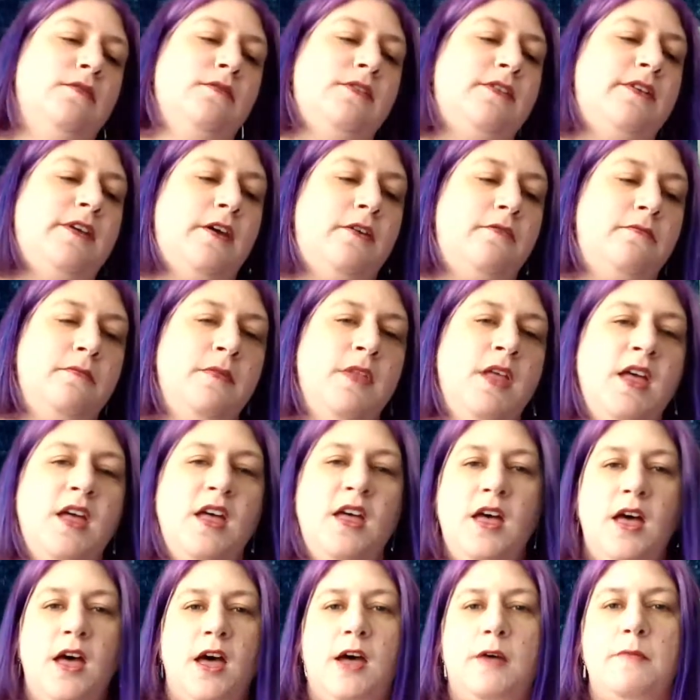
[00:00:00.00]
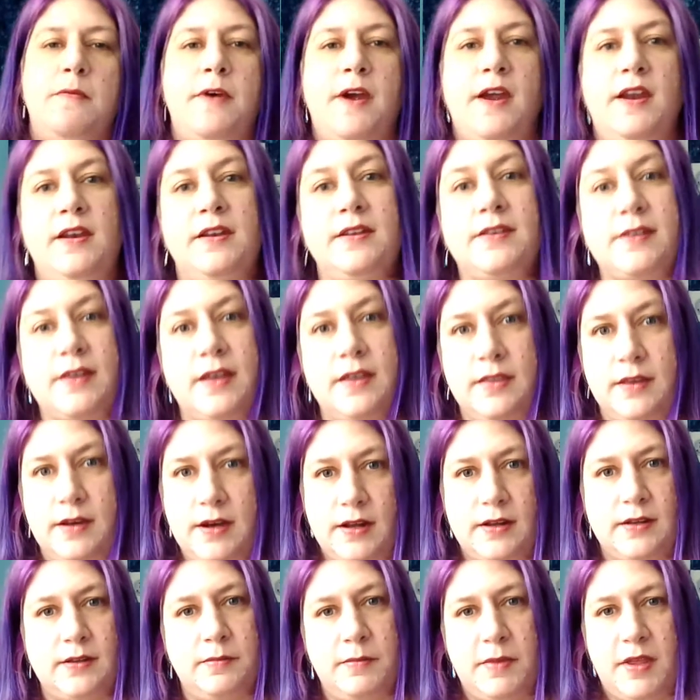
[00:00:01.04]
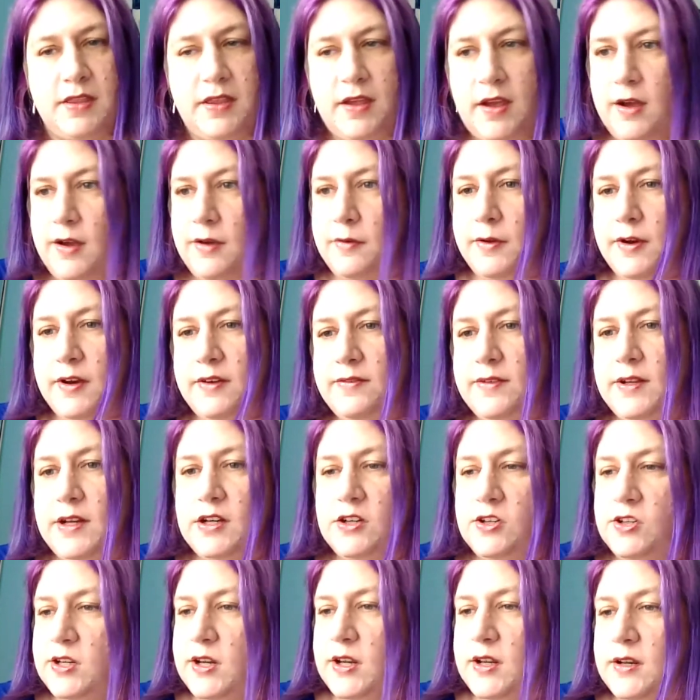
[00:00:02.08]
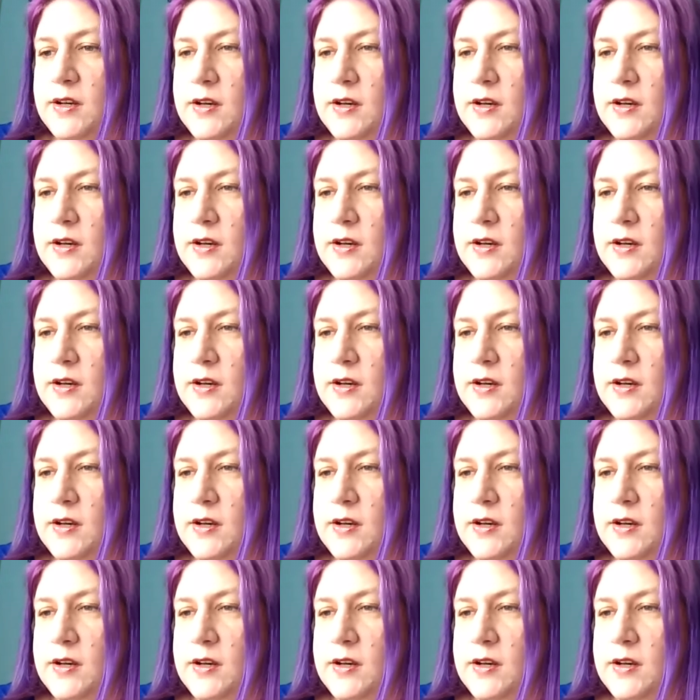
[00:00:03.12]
So I'll probably decide the next month how I want to finish it,